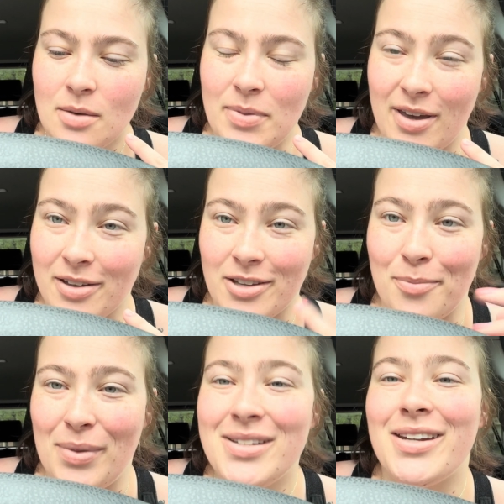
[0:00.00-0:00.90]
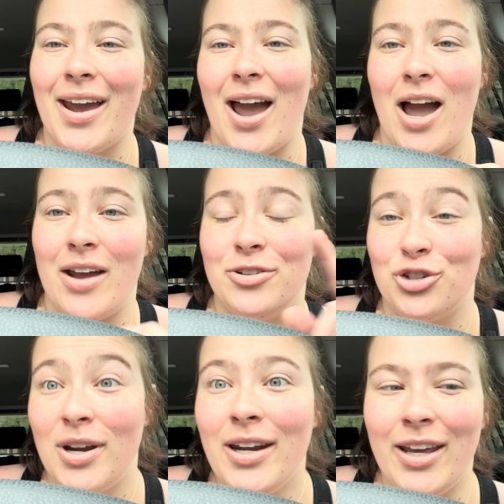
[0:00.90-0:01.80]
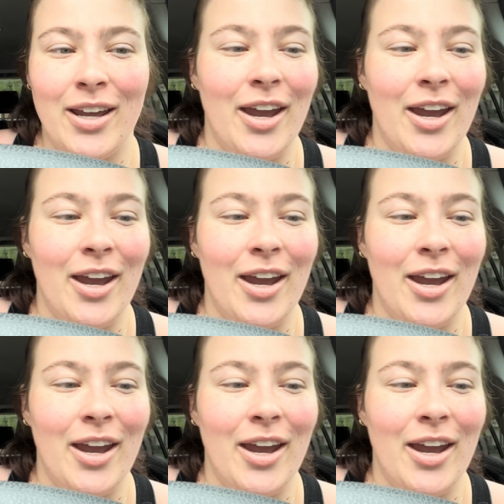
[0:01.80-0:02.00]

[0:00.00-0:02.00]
because on Monday I had training